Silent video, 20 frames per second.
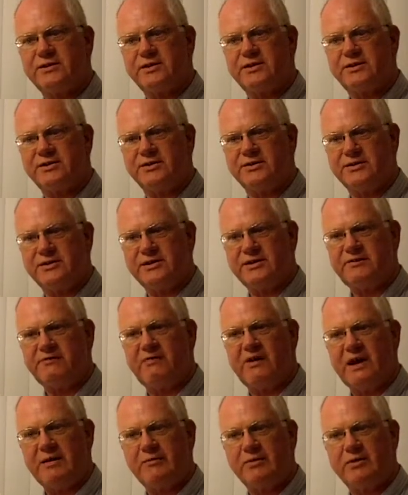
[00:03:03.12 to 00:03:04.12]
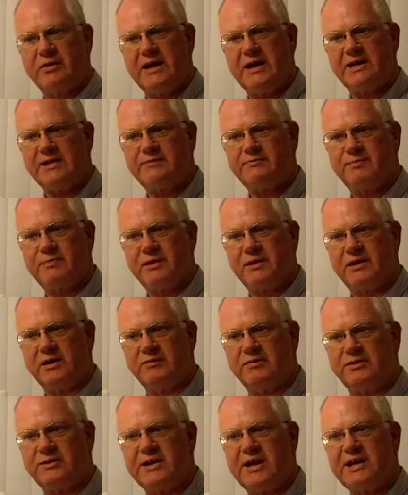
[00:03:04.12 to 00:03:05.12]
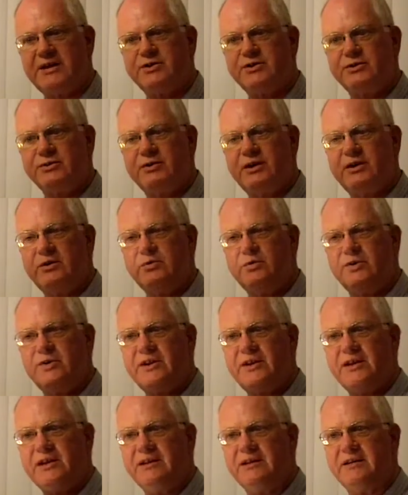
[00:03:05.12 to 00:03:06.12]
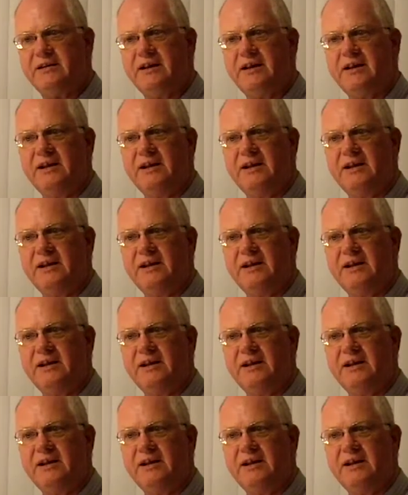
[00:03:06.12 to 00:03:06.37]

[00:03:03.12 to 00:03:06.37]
such as this fiberglass, becomes saturated with heat,